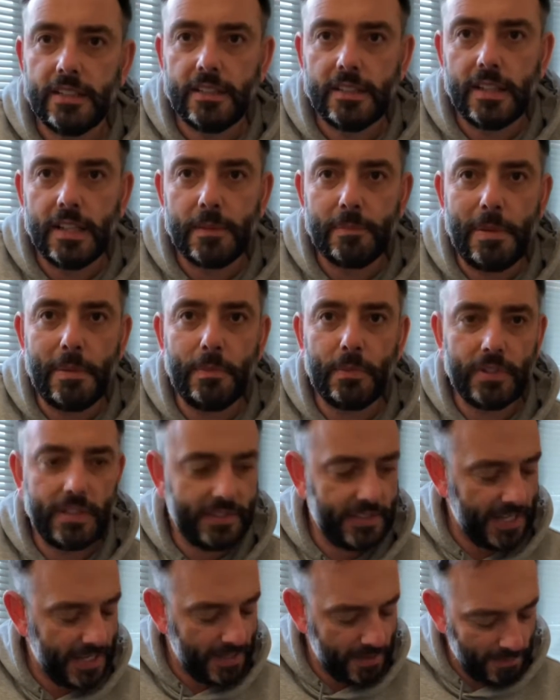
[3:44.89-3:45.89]
They're a bit more,
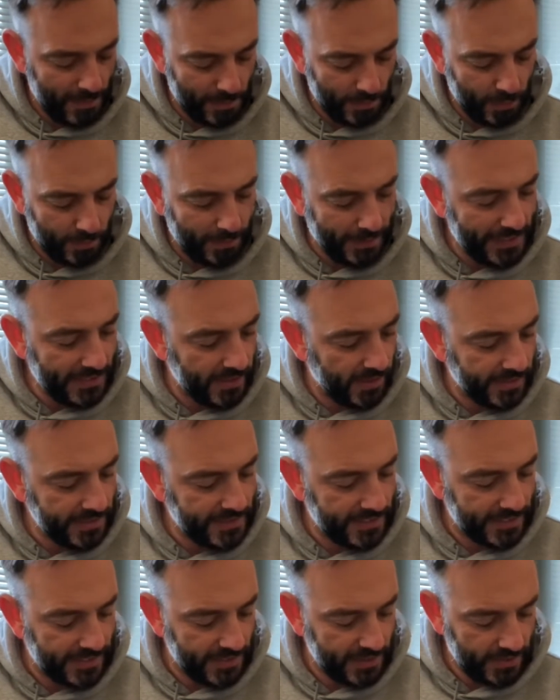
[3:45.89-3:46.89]
they're a bit more
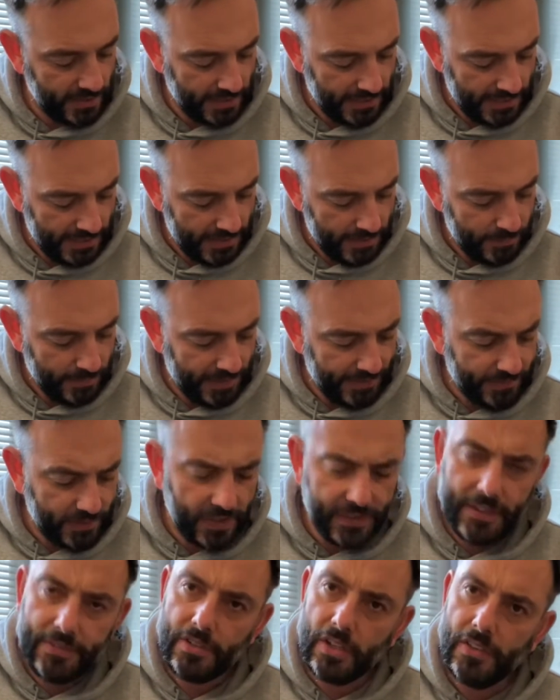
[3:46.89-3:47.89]
P90ish. They've got
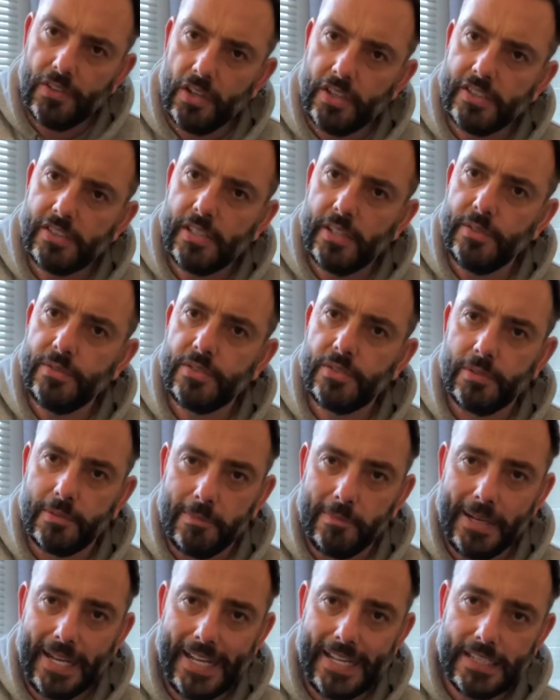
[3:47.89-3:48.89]
a nice tone to
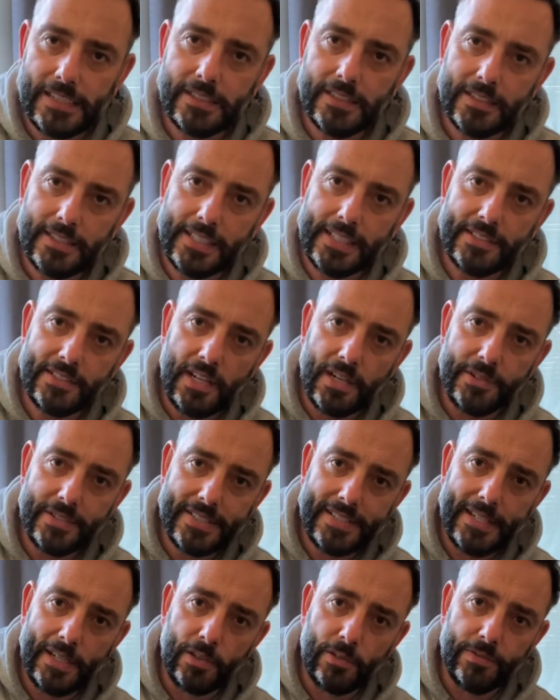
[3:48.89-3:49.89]
them, and the guitar
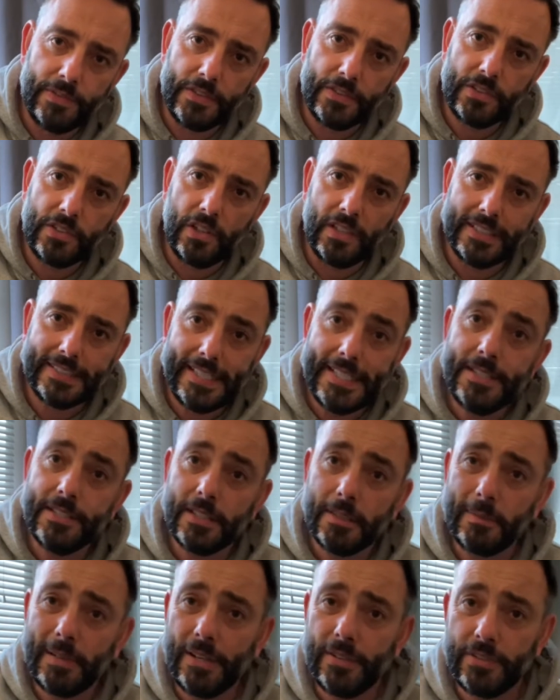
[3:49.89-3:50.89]
itself has got a decent
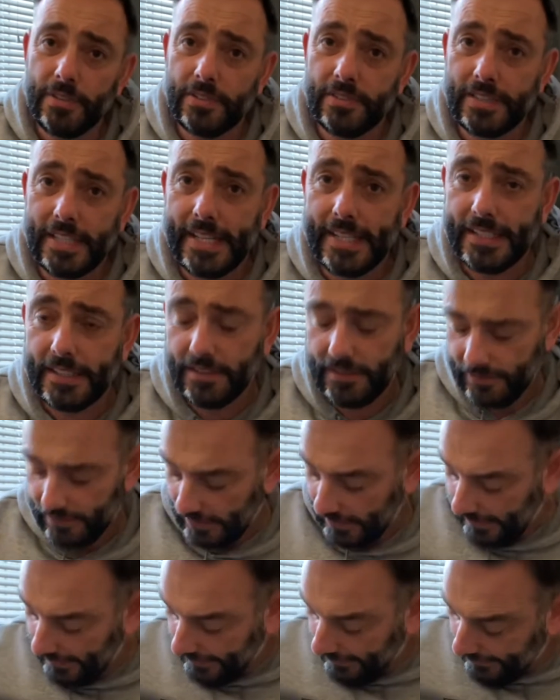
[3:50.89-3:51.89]
amount of sustain.
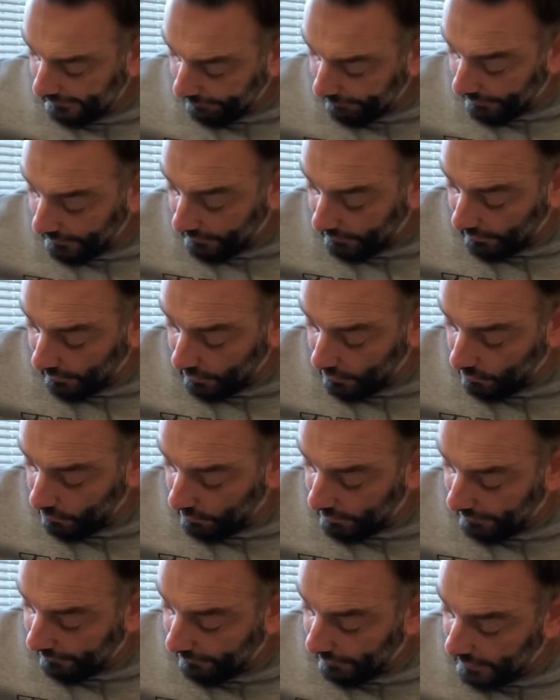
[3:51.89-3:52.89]
So
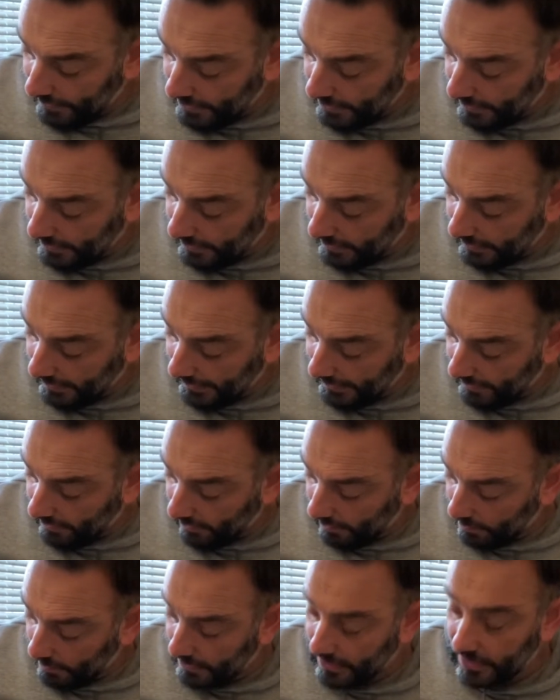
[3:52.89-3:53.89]
the first thing I
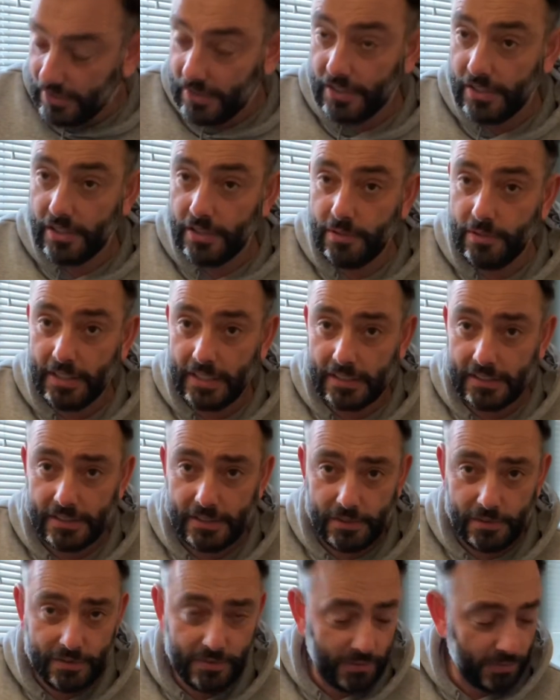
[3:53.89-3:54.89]
want to do, and I do
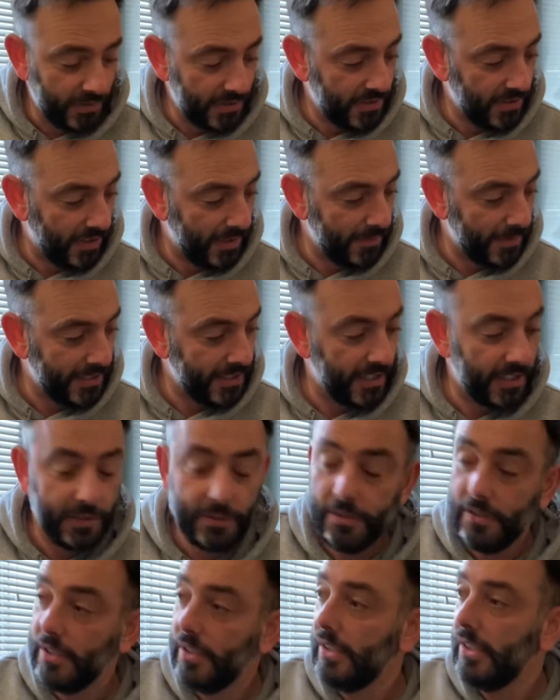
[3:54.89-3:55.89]
this all the time I know,
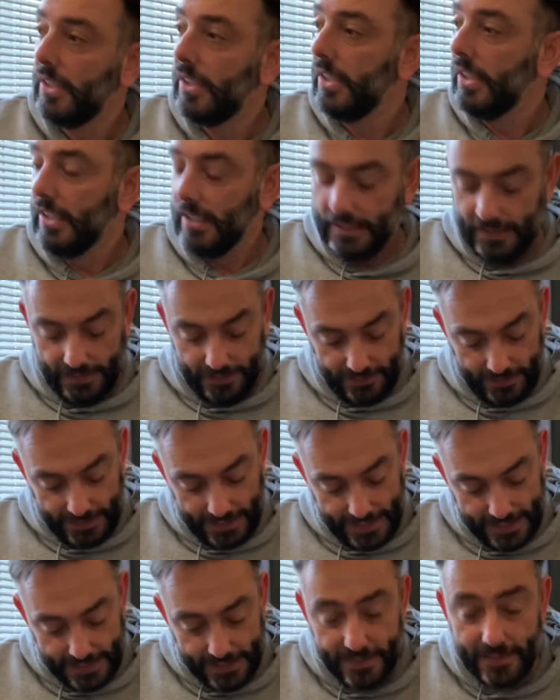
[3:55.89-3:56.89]

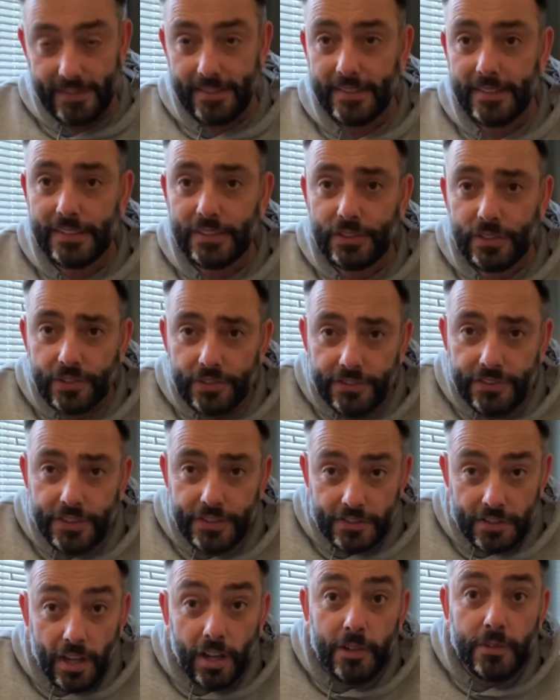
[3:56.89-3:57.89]
is does the
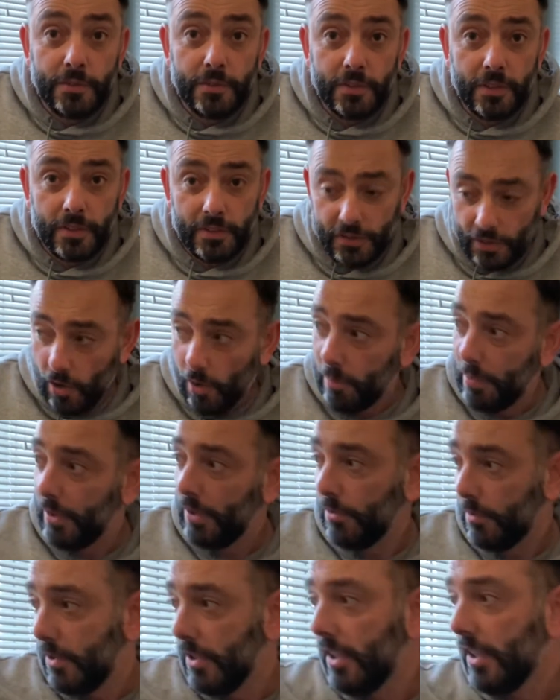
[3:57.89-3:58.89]
tone knob
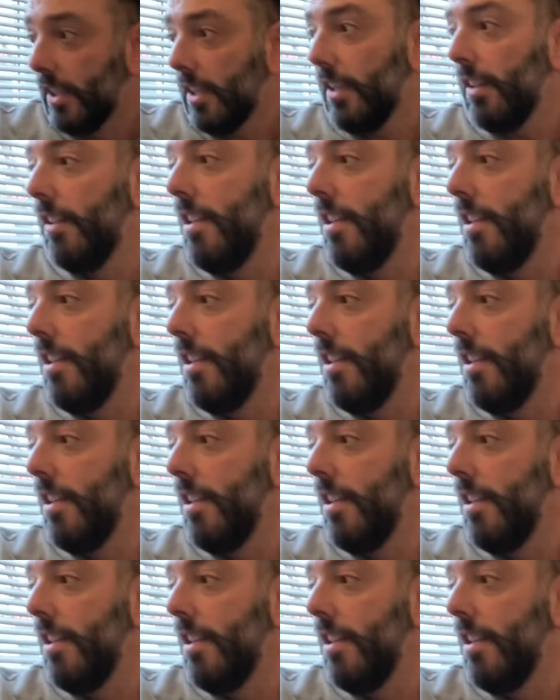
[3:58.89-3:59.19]
work?